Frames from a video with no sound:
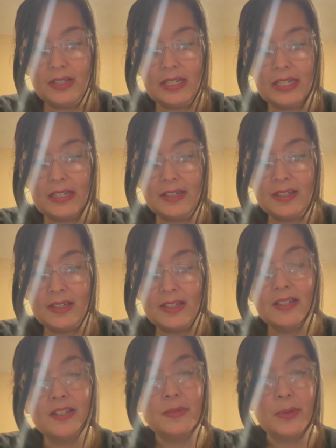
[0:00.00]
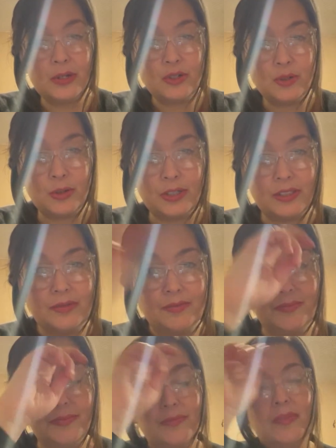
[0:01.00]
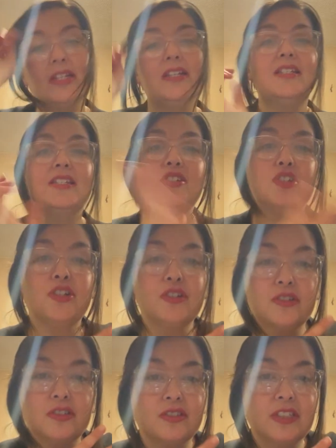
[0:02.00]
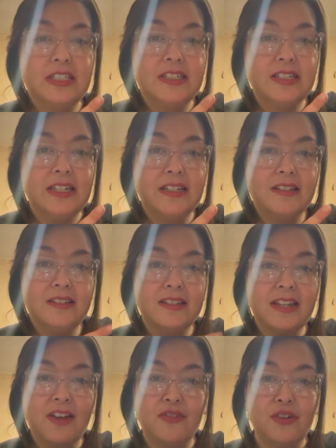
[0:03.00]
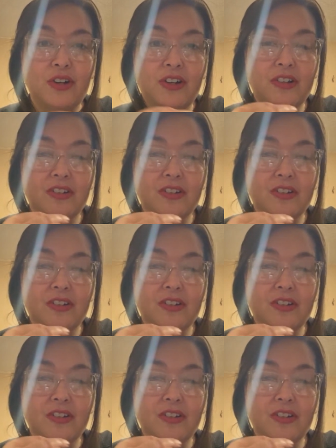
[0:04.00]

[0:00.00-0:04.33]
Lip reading: is spiritual. It is eternal. It never...